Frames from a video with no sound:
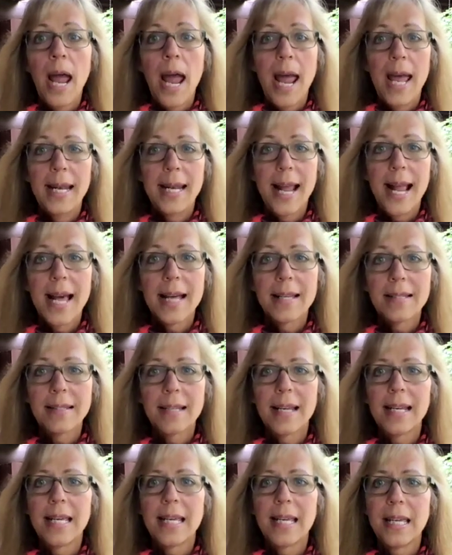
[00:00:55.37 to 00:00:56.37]
and asked
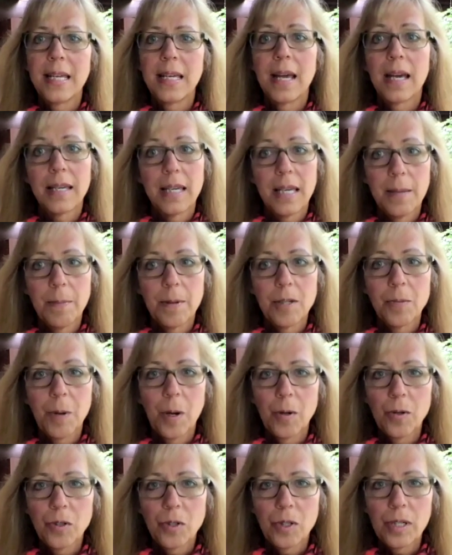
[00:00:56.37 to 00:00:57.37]
that he keep us
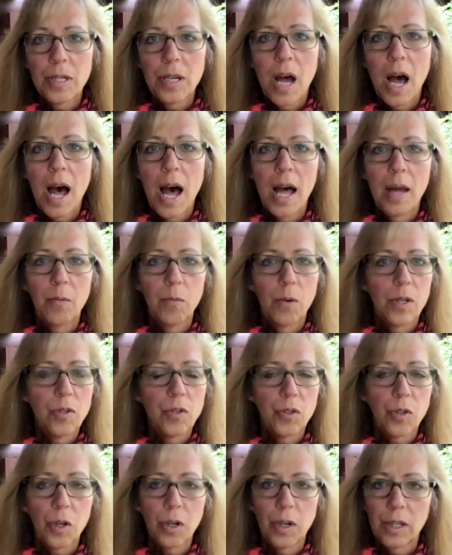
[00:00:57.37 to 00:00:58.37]
posted on
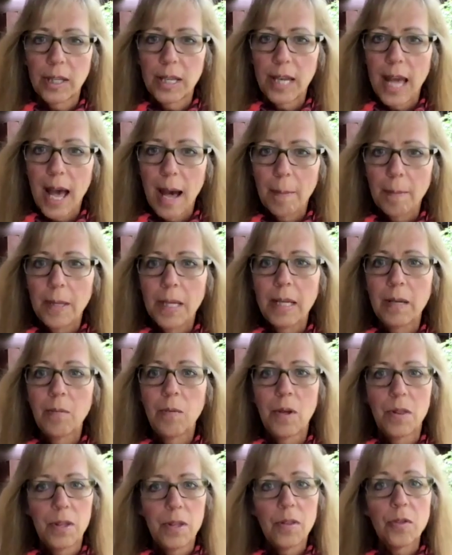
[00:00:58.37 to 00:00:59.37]
what's currently happening
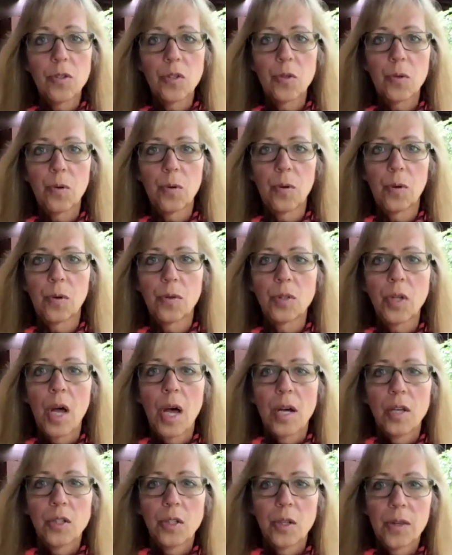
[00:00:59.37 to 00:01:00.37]
within the schools
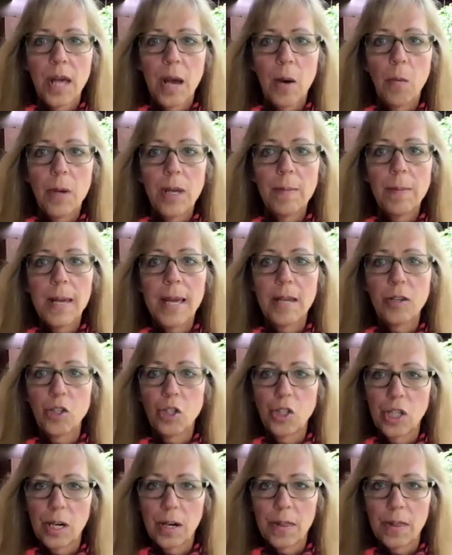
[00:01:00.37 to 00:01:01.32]
so that we may share